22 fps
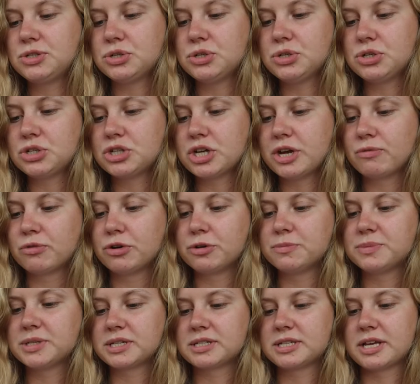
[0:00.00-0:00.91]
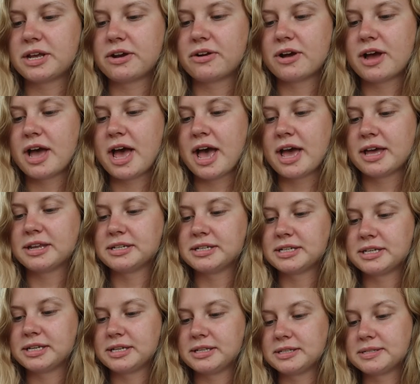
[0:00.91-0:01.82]
Do you share rooms, etc.,
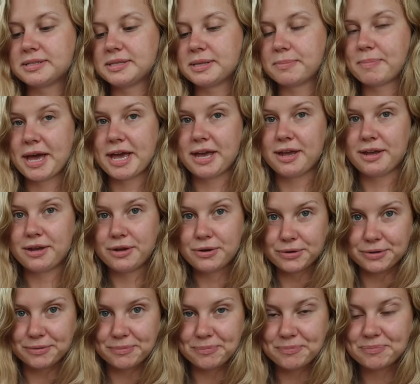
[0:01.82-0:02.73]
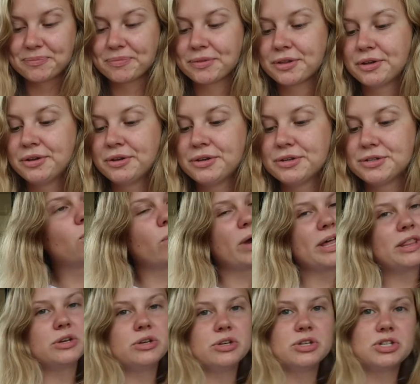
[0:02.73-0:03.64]
and is the pay good?
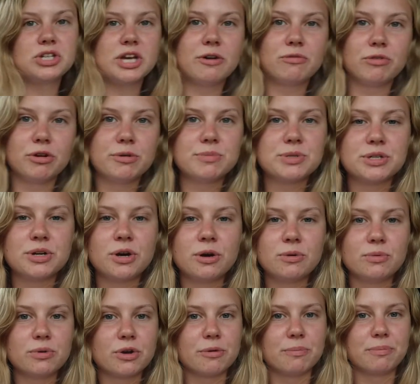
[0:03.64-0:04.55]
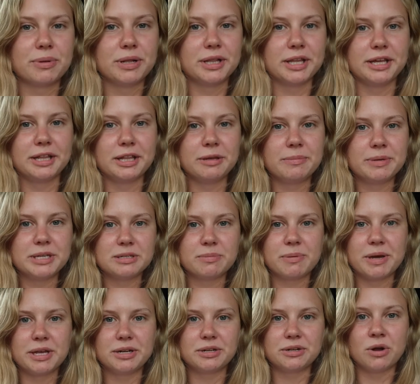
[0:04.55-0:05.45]
Whether you share rooms or not will completely be
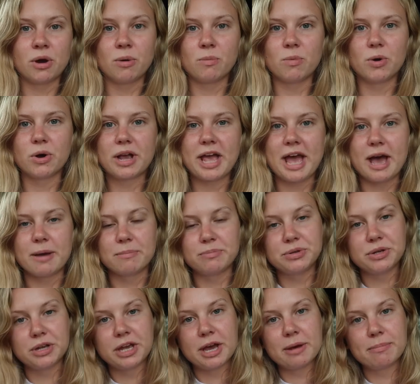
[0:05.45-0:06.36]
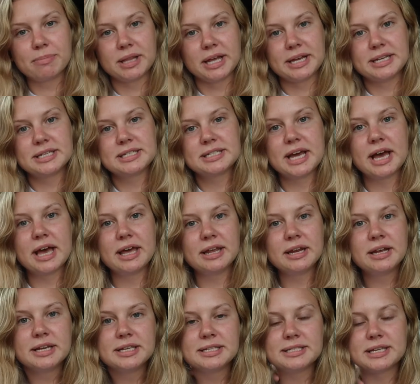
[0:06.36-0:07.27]
dependent on what camp you get placed
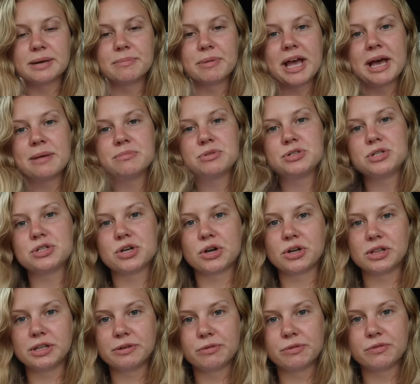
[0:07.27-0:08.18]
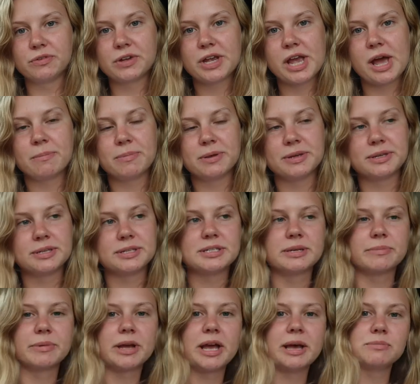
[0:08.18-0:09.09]
at. Some camps you don't live with your campers,
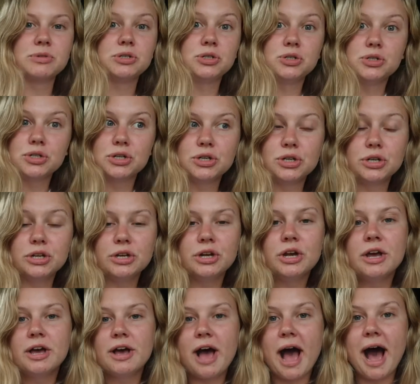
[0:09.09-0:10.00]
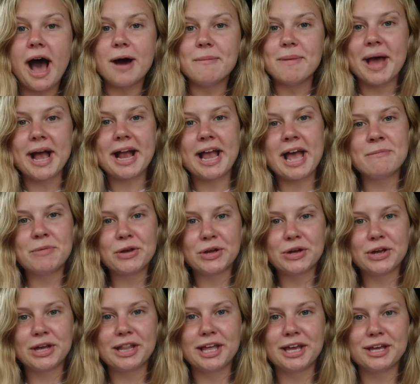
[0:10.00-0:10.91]
some camps you do. At Camp
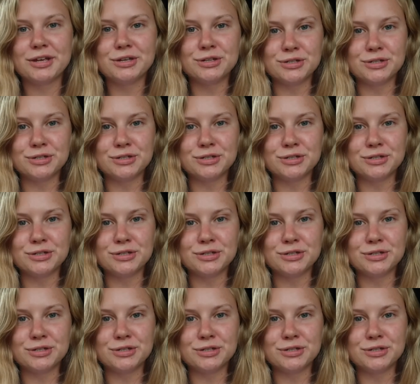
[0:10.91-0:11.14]
Echo Lake,